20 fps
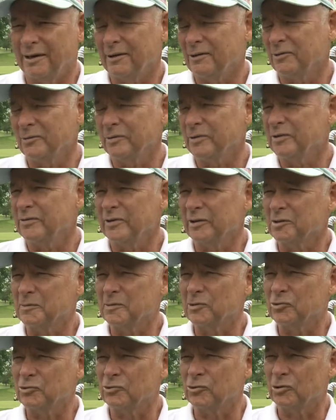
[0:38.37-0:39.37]
I don't believe that
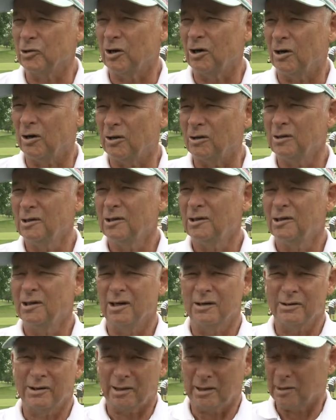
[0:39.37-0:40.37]
to be true at all.
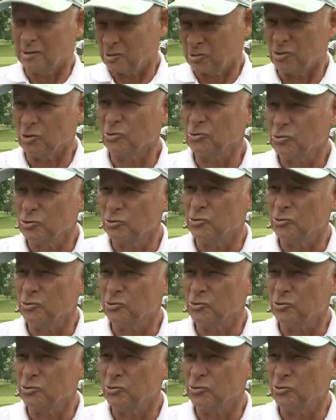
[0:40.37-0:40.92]
I think he has his own